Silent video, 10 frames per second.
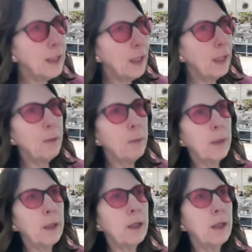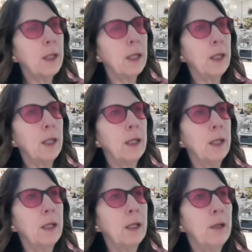
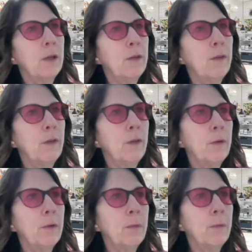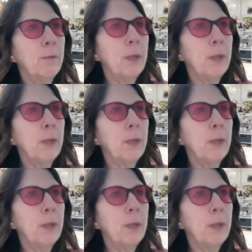inability to